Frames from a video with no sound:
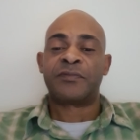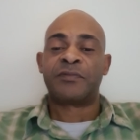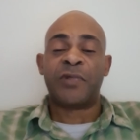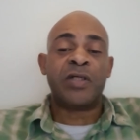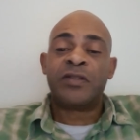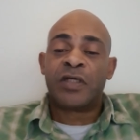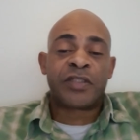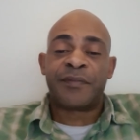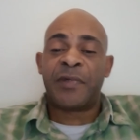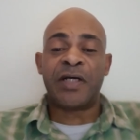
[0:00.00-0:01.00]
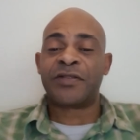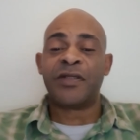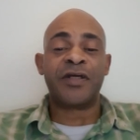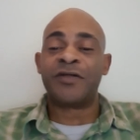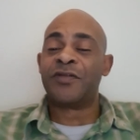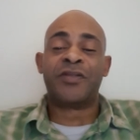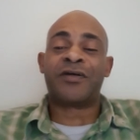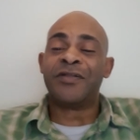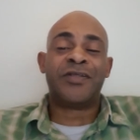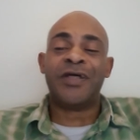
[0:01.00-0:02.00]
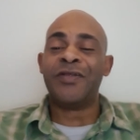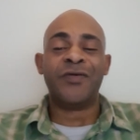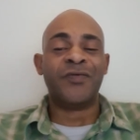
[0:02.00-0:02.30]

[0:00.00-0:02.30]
But it doesn't matter. They could continue.